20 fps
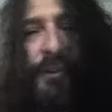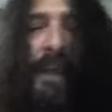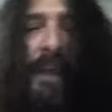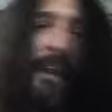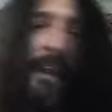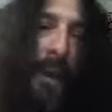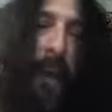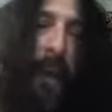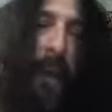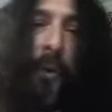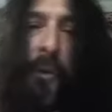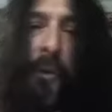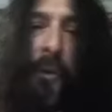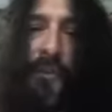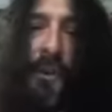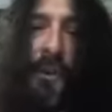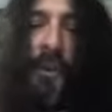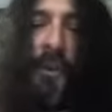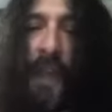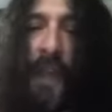Like, I don't want to
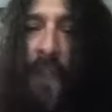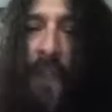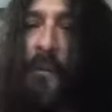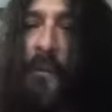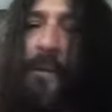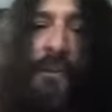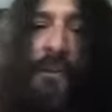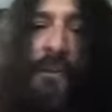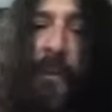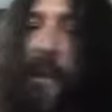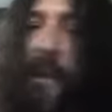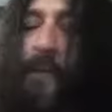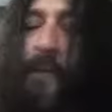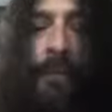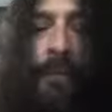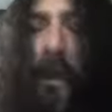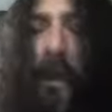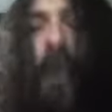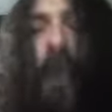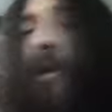insult none of them because I mean
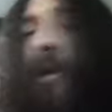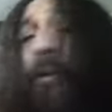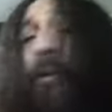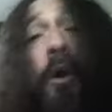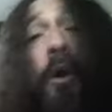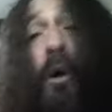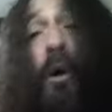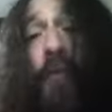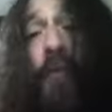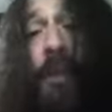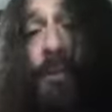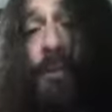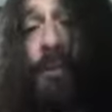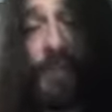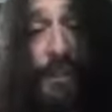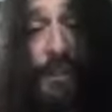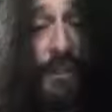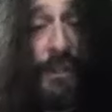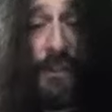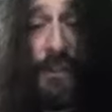they were all great
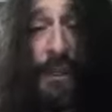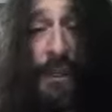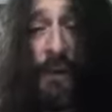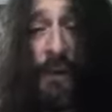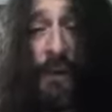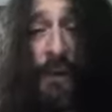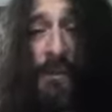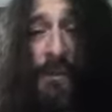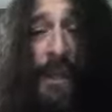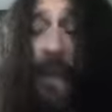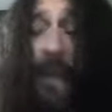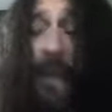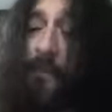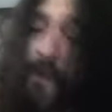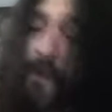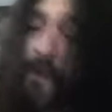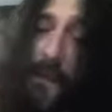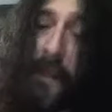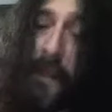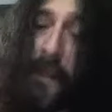musicians, you know what I'm saying?
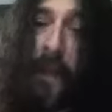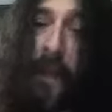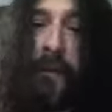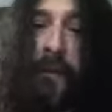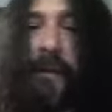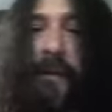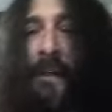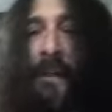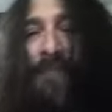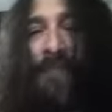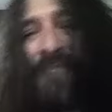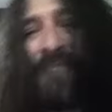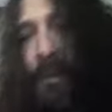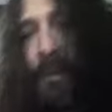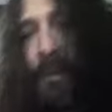But I